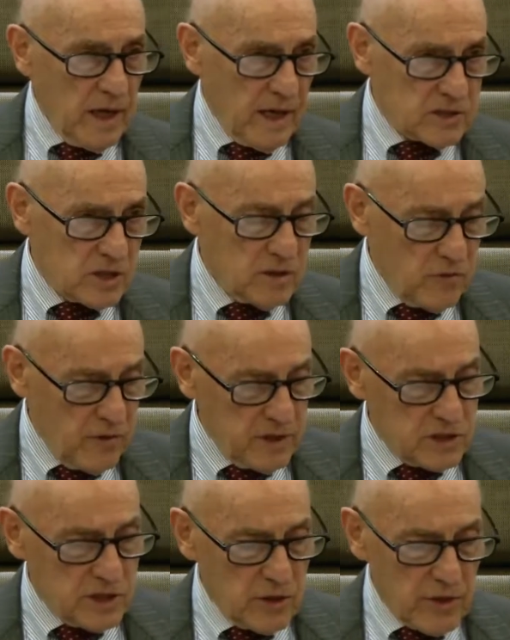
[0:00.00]
has
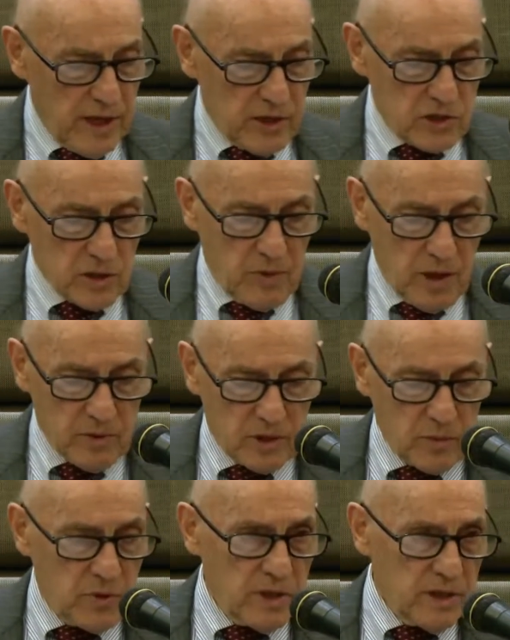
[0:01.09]
convinced international public
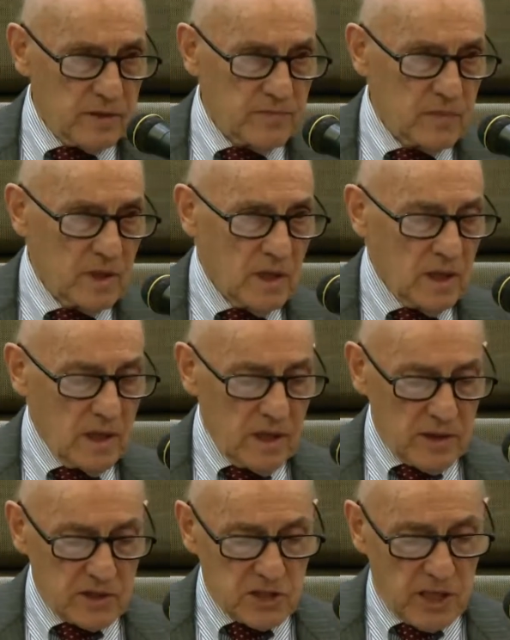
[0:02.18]
opinion
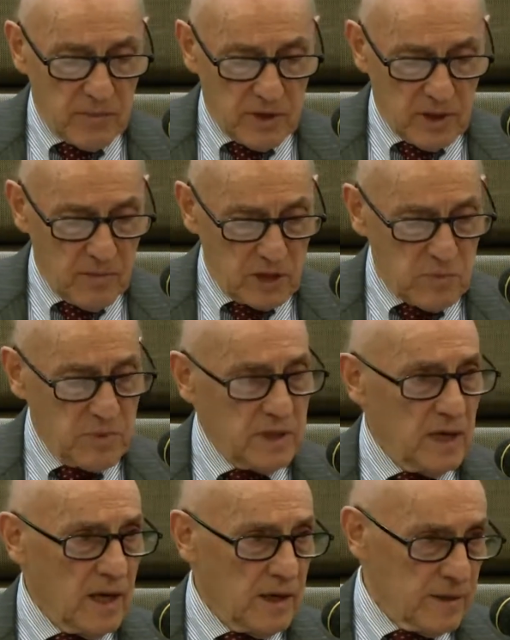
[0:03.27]
that something must be
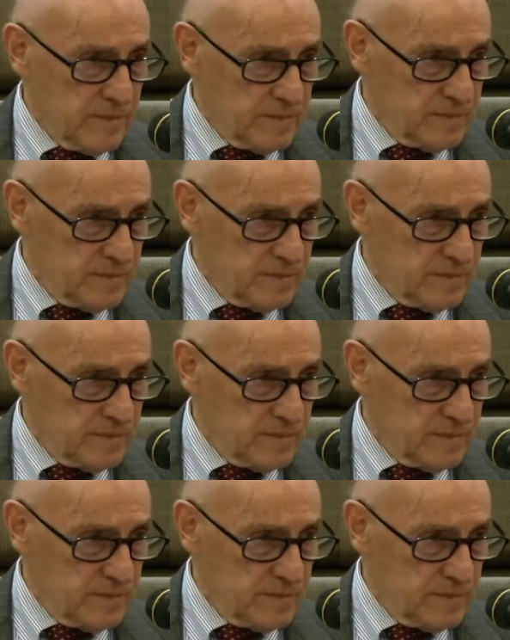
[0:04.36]
done.